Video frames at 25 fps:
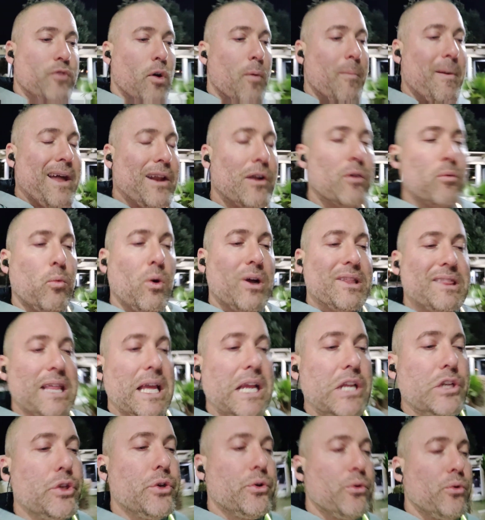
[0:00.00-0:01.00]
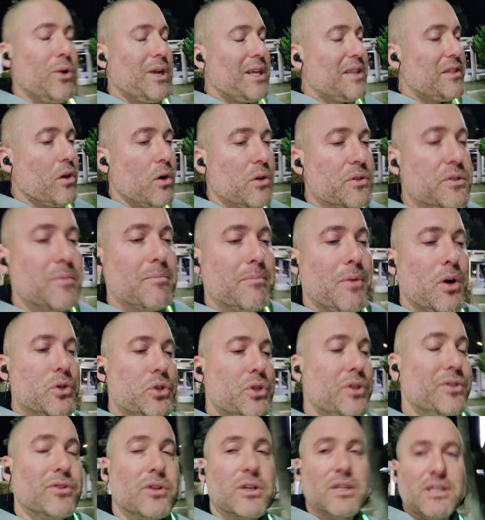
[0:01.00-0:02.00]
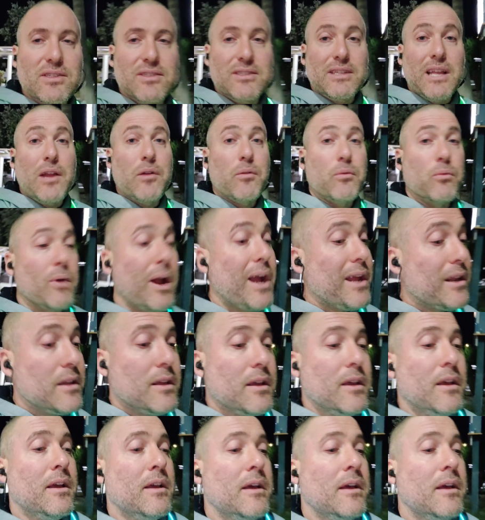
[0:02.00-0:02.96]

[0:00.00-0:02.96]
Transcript: No matter what they do, those emotions are going to stay right.